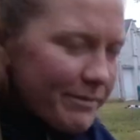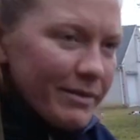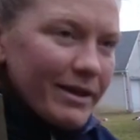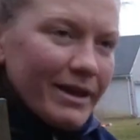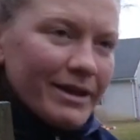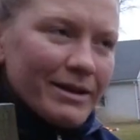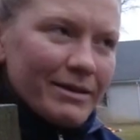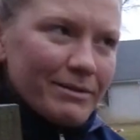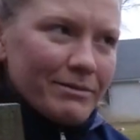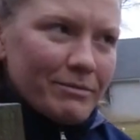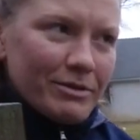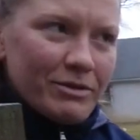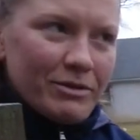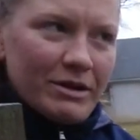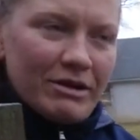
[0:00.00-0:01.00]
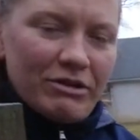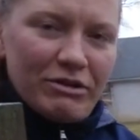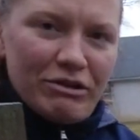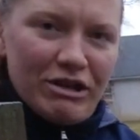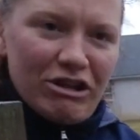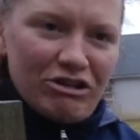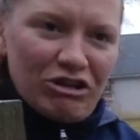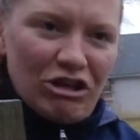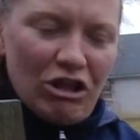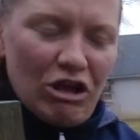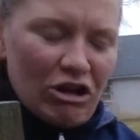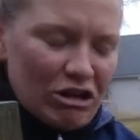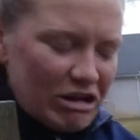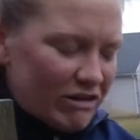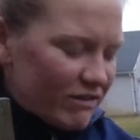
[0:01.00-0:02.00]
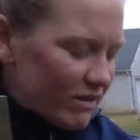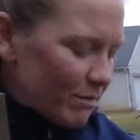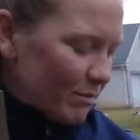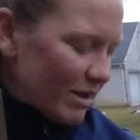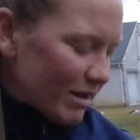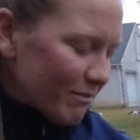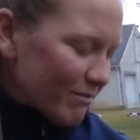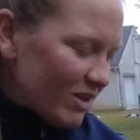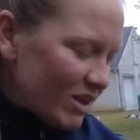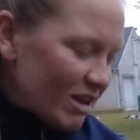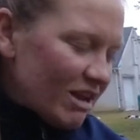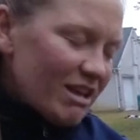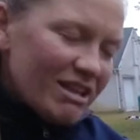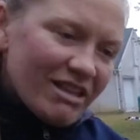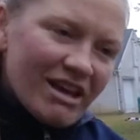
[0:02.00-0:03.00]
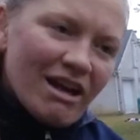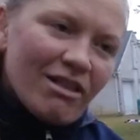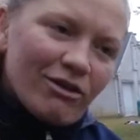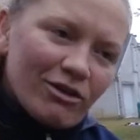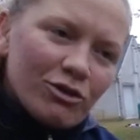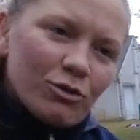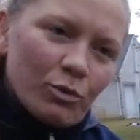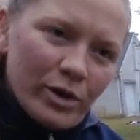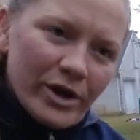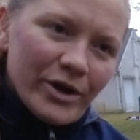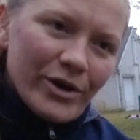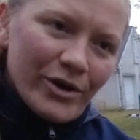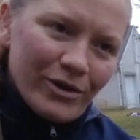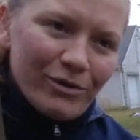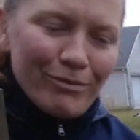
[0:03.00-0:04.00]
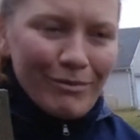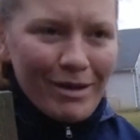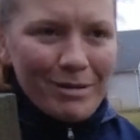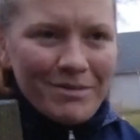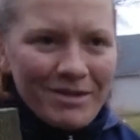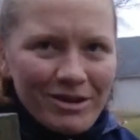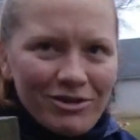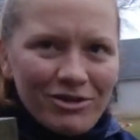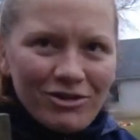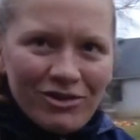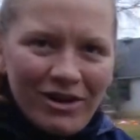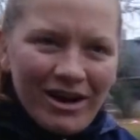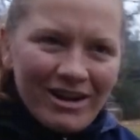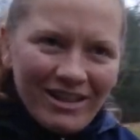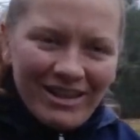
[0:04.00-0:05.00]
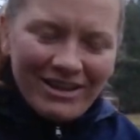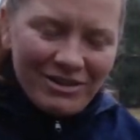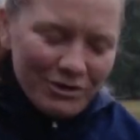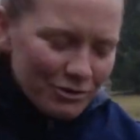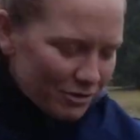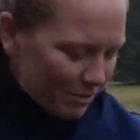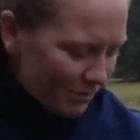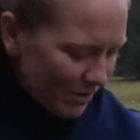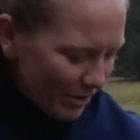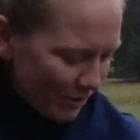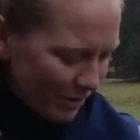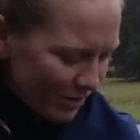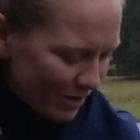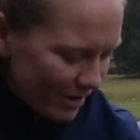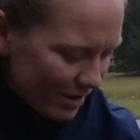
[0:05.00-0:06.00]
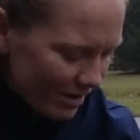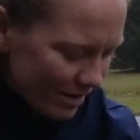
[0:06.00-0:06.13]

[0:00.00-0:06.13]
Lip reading: I'm like, been doing geocaching long enough that I'm like, that looks weird. Maybe I should try to like do something with it.